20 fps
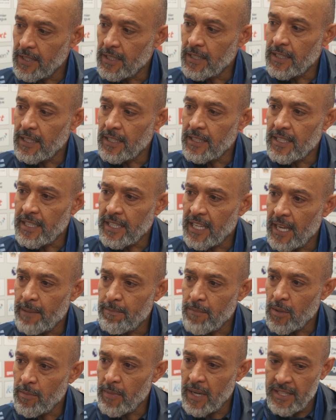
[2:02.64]
in the
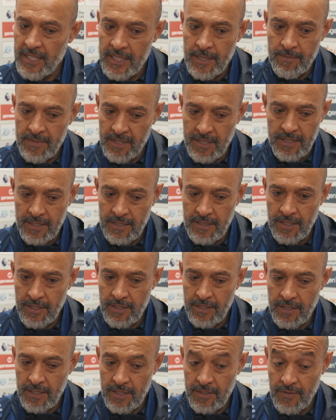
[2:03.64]
game. Momentum is
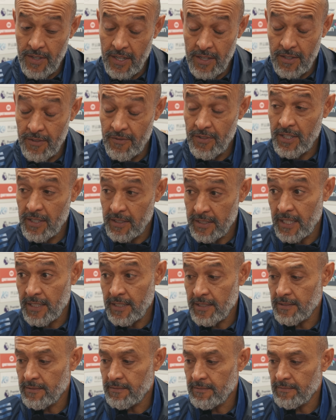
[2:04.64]
very difficult,
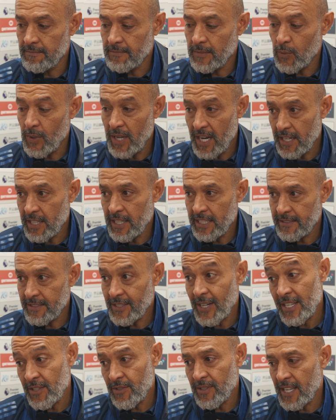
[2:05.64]
and we are
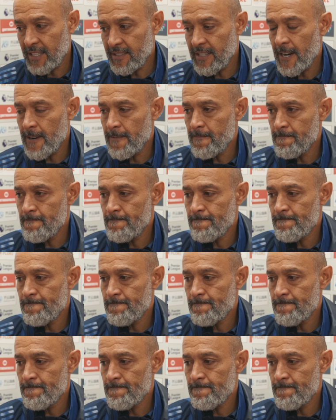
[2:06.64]
trying to get there.